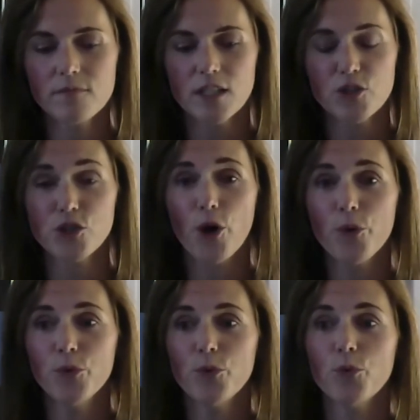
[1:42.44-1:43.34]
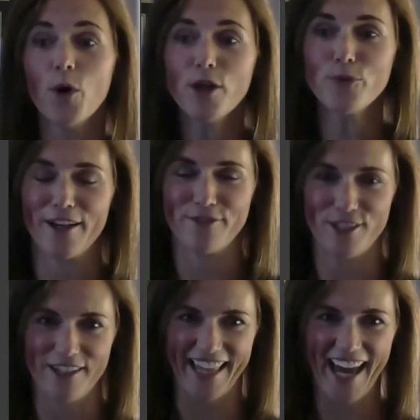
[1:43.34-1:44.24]
So one way of
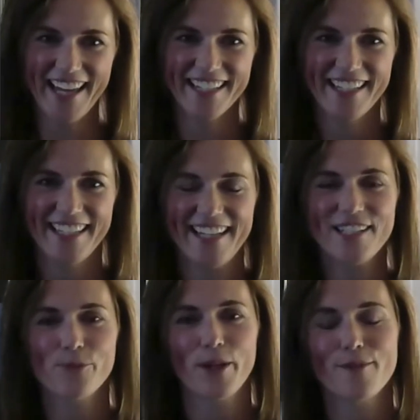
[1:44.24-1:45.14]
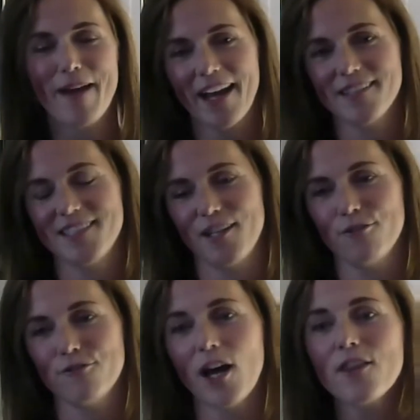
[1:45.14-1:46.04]
doing that is with
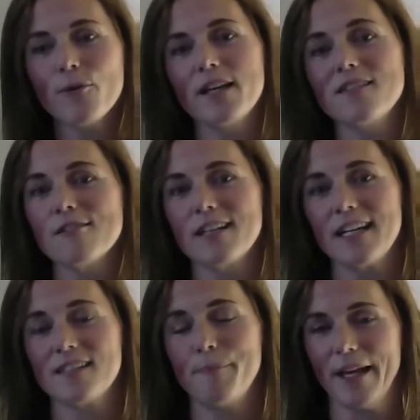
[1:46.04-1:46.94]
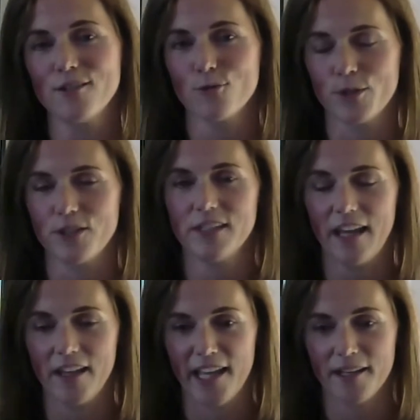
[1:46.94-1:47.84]
MaxDiff, otherwise known as best-worst scaling.